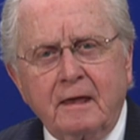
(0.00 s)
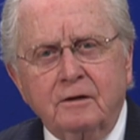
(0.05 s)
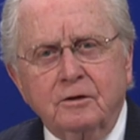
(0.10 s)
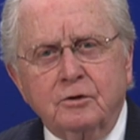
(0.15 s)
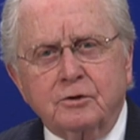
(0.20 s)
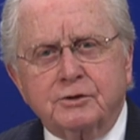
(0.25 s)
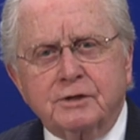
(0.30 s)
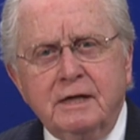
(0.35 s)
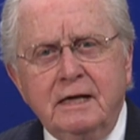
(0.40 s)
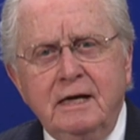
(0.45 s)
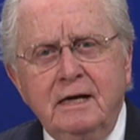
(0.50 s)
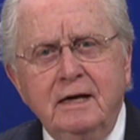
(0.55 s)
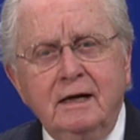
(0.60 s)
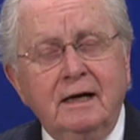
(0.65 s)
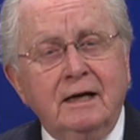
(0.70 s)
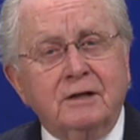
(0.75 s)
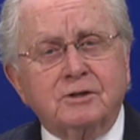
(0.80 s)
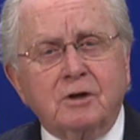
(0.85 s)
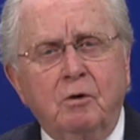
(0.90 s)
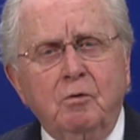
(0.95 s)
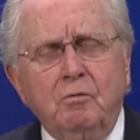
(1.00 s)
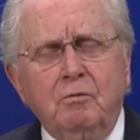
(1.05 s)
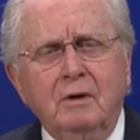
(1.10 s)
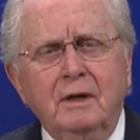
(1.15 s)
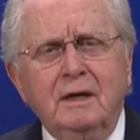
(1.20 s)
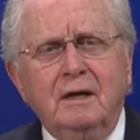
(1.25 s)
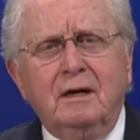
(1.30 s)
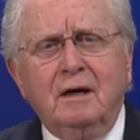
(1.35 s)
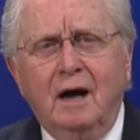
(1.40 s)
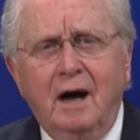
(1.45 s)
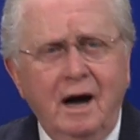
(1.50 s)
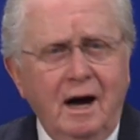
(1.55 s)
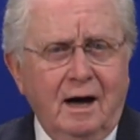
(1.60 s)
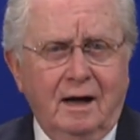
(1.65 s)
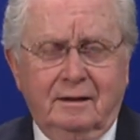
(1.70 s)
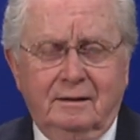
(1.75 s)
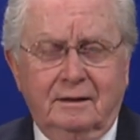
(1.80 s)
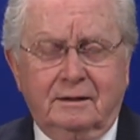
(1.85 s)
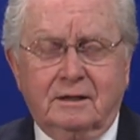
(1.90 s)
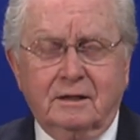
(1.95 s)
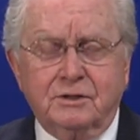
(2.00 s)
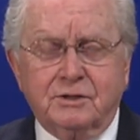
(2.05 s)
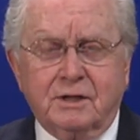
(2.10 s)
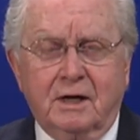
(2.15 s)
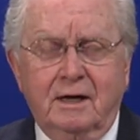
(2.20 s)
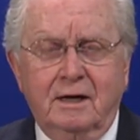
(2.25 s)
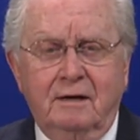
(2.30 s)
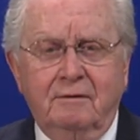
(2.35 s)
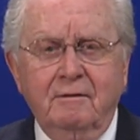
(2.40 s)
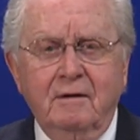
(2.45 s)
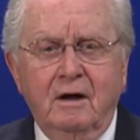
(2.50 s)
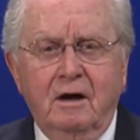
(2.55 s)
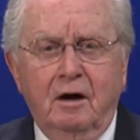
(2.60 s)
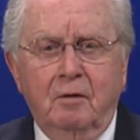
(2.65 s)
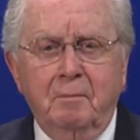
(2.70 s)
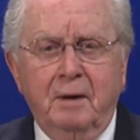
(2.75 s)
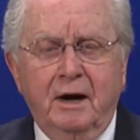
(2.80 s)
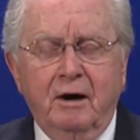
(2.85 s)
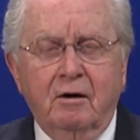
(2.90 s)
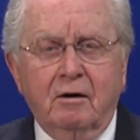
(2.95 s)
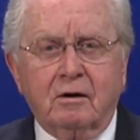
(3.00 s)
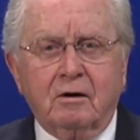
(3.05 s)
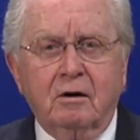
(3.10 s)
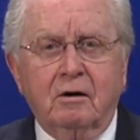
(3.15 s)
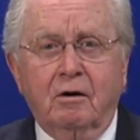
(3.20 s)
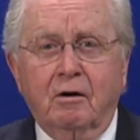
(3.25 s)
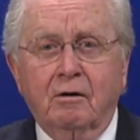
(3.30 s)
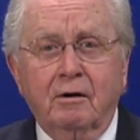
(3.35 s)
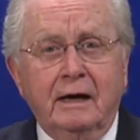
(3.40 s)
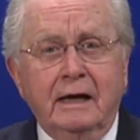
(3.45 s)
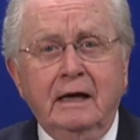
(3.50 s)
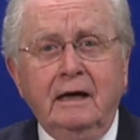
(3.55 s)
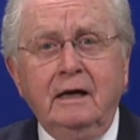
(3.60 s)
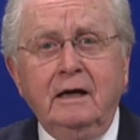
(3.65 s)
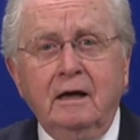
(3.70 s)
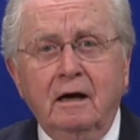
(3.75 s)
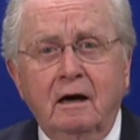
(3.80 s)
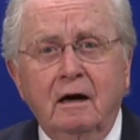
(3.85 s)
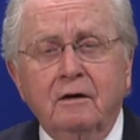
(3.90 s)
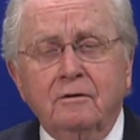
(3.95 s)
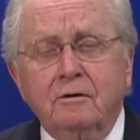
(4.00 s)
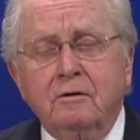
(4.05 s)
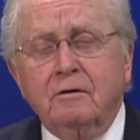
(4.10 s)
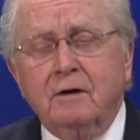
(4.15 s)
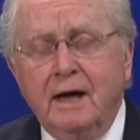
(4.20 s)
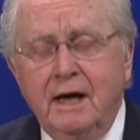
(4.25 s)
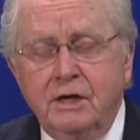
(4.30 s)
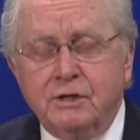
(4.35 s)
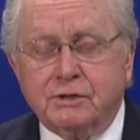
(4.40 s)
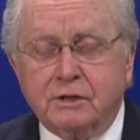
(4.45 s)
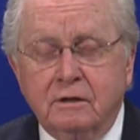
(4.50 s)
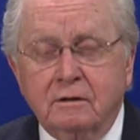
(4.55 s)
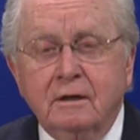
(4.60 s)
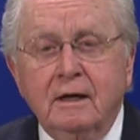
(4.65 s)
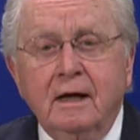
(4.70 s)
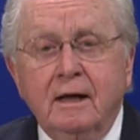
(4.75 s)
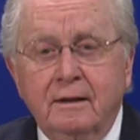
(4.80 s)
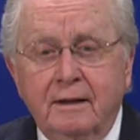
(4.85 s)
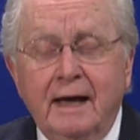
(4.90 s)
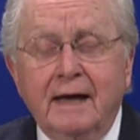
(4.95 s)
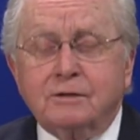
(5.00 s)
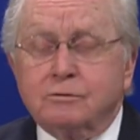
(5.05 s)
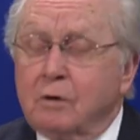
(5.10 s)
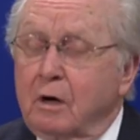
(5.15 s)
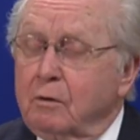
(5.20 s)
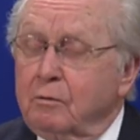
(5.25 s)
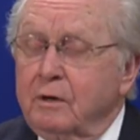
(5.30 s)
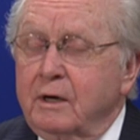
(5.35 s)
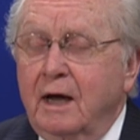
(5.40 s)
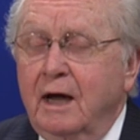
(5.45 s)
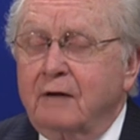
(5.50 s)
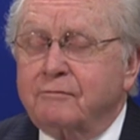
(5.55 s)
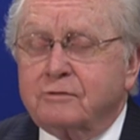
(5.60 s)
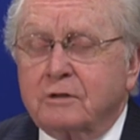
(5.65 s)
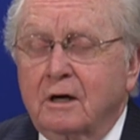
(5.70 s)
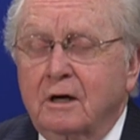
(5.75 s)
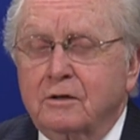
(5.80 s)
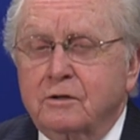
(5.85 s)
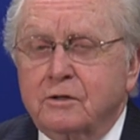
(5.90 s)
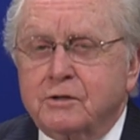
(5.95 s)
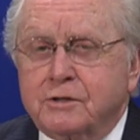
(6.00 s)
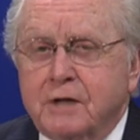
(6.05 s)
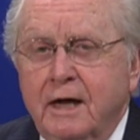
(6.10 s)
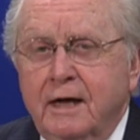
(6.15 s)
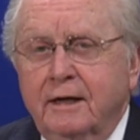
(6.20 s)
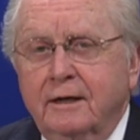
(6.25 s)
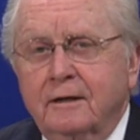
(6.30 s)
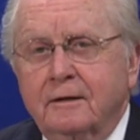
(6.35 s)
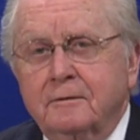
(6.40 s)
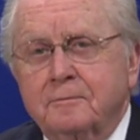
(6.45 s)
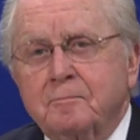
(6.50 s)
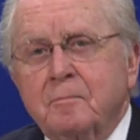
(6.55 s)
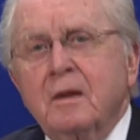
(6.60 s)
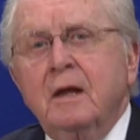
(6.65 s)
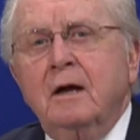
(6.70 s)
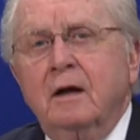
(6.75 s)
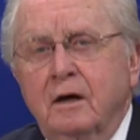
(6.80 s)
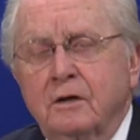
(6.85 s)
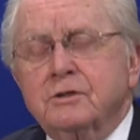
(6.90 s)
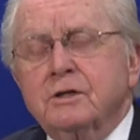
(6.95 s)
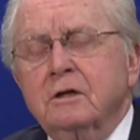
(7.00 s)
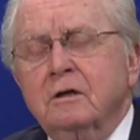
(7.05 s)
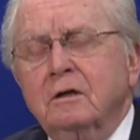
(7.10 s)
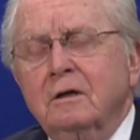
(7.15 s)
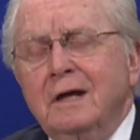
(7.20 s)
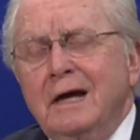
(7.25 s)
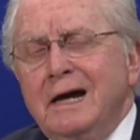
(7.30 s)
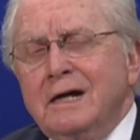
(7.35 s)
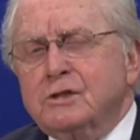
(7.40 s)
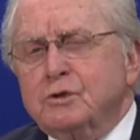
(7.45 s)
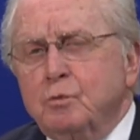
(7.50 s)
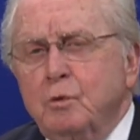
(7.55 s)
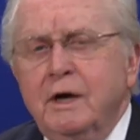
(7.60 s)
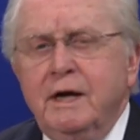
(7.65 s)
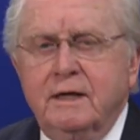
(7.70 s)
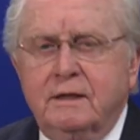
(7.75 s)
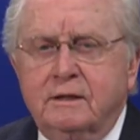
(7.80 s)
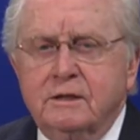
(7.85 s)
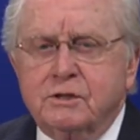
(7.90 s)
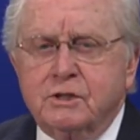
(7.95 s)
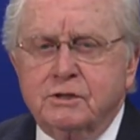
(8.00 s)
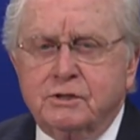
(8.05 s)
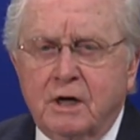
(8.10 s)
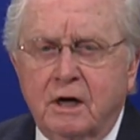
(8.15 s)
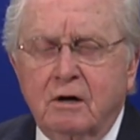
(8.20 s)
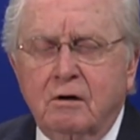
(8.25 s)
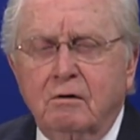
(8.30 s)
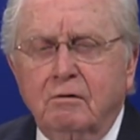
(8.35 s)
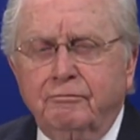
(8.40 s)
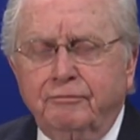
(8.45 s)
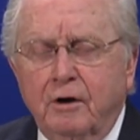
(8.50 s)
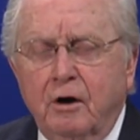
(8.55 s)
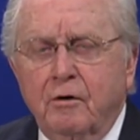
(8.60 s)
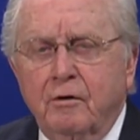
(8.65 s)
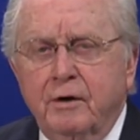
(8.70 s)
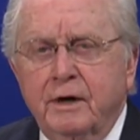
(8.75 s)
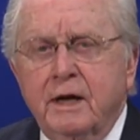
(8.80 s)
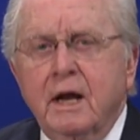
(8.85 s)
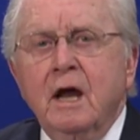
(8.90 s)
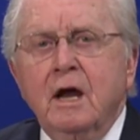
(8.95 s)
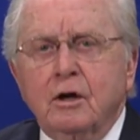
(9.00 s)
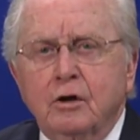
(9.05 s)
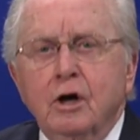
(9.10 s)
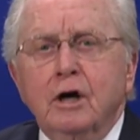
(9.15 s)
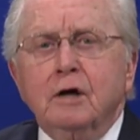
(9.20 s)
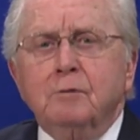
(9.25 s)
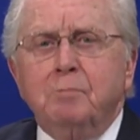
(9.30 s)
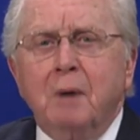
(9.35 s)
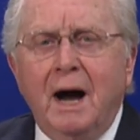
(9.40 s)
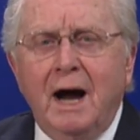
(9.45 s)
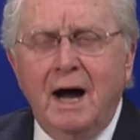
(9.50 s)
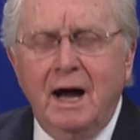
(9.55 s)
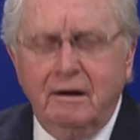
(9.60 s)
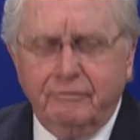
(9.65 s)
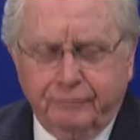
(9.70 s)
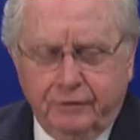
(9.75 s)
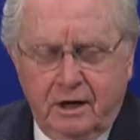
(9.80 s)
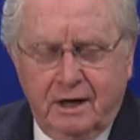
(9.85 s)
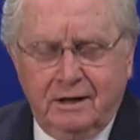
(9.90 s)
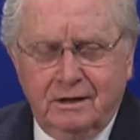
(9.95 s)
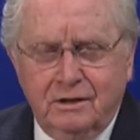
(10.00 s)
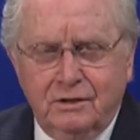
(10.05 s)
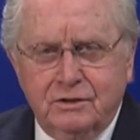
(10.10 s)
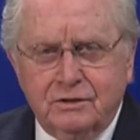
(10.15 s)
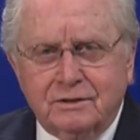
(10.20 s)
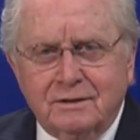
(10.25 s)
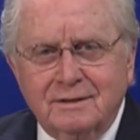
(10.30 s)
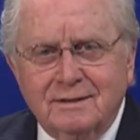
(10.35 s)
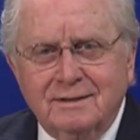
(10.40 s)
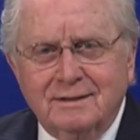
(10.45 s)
You see, it's only God that can save America or any other nation. That's what we have to understand. Until next week, this is Gerald Flurry. Goodbye, friends.